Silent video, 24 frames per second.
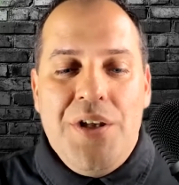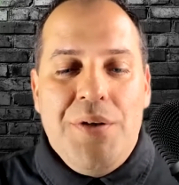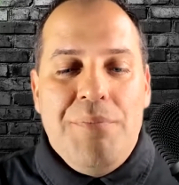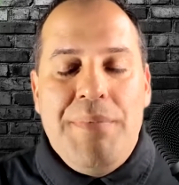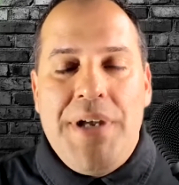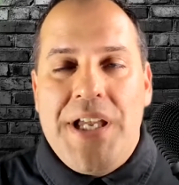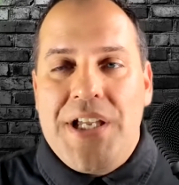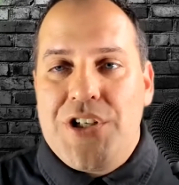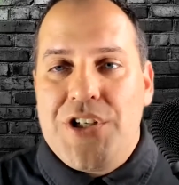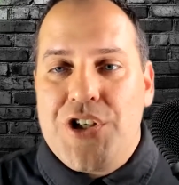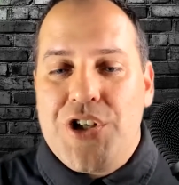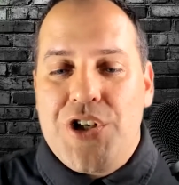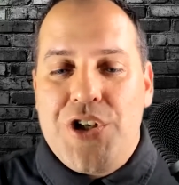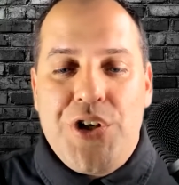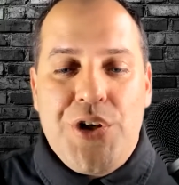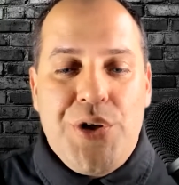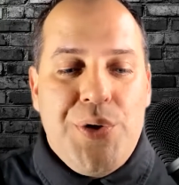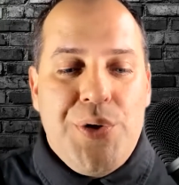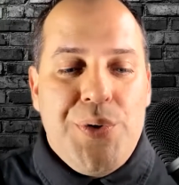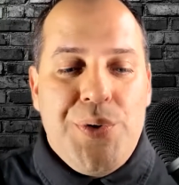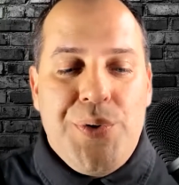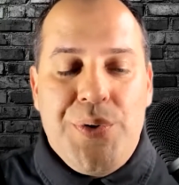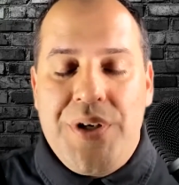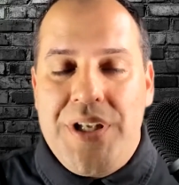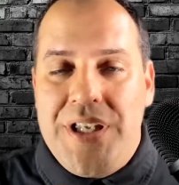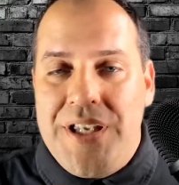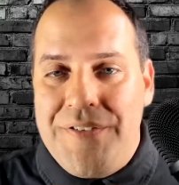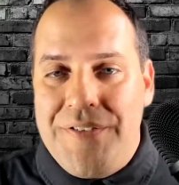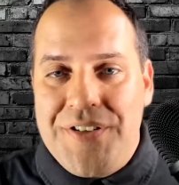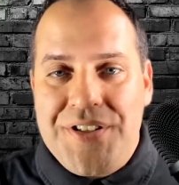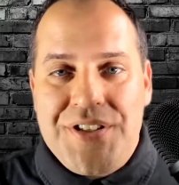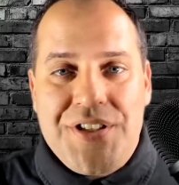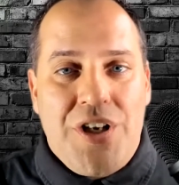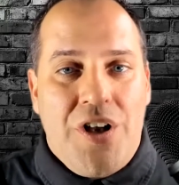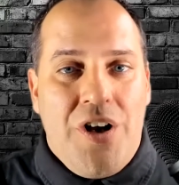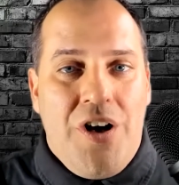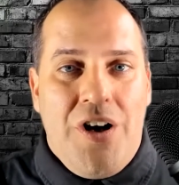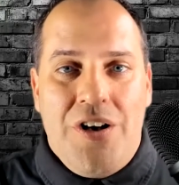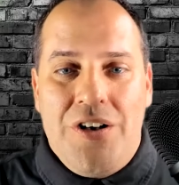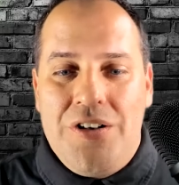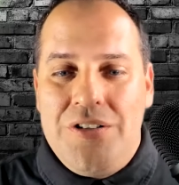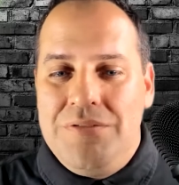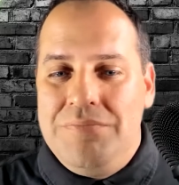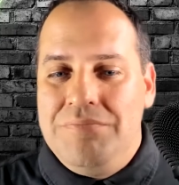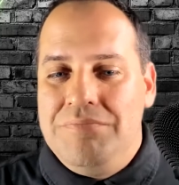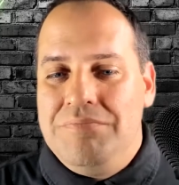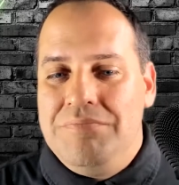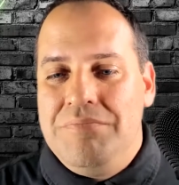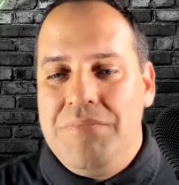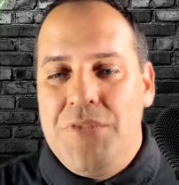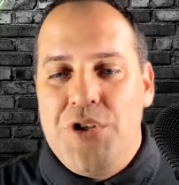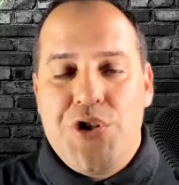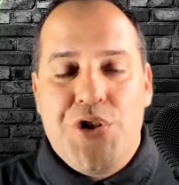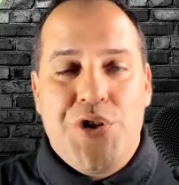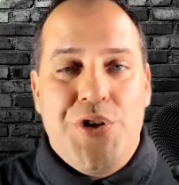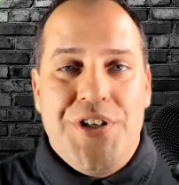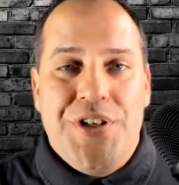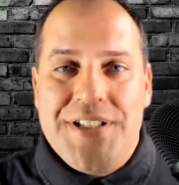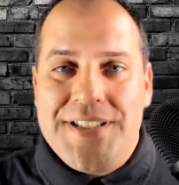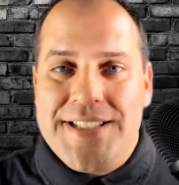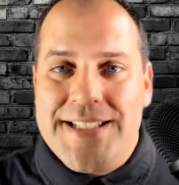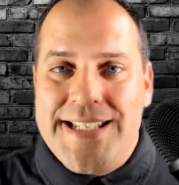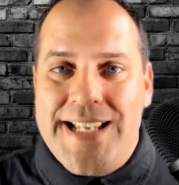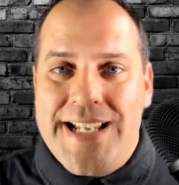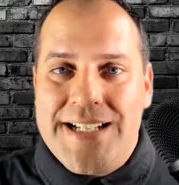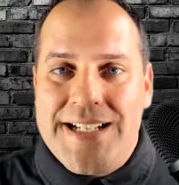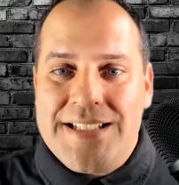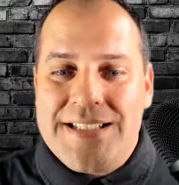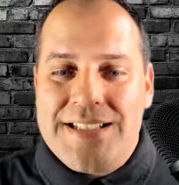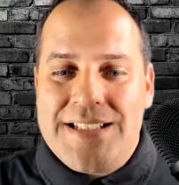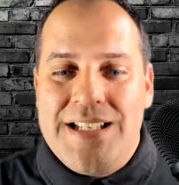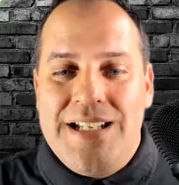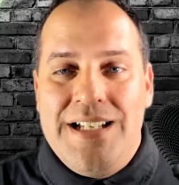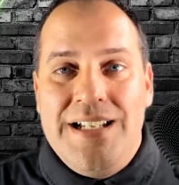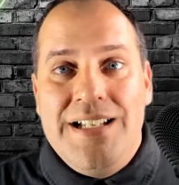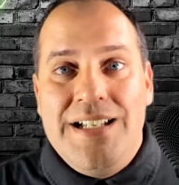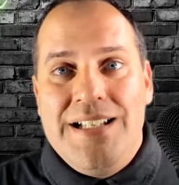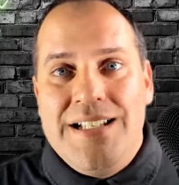make sure you give us a call, shoot us a text,